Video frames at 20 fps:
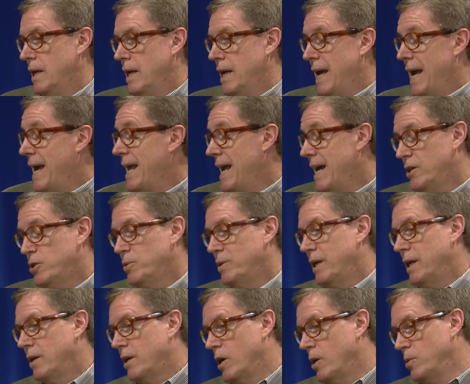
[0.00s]
And
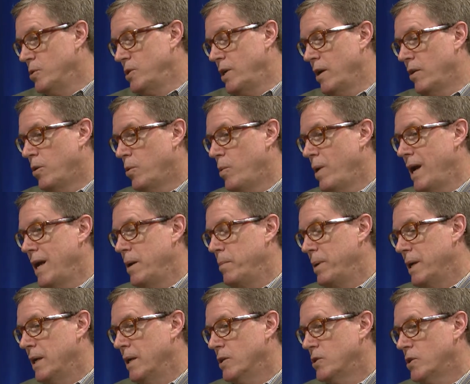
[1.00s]
actually, it goes the other way,
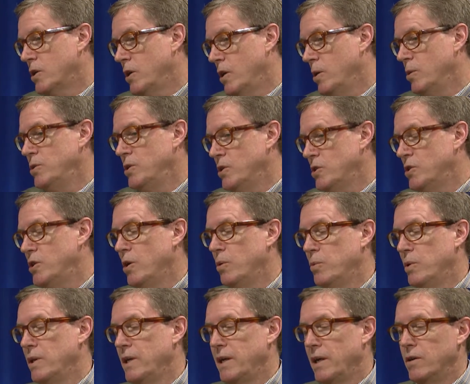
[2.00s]
because coaches don't
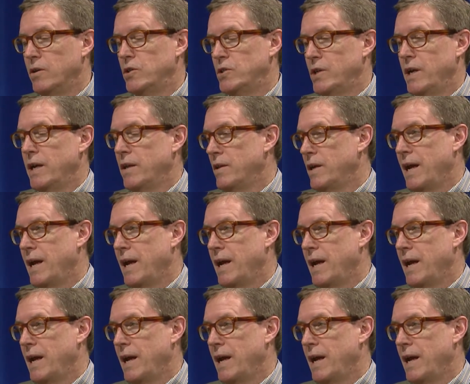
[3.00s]
really understand the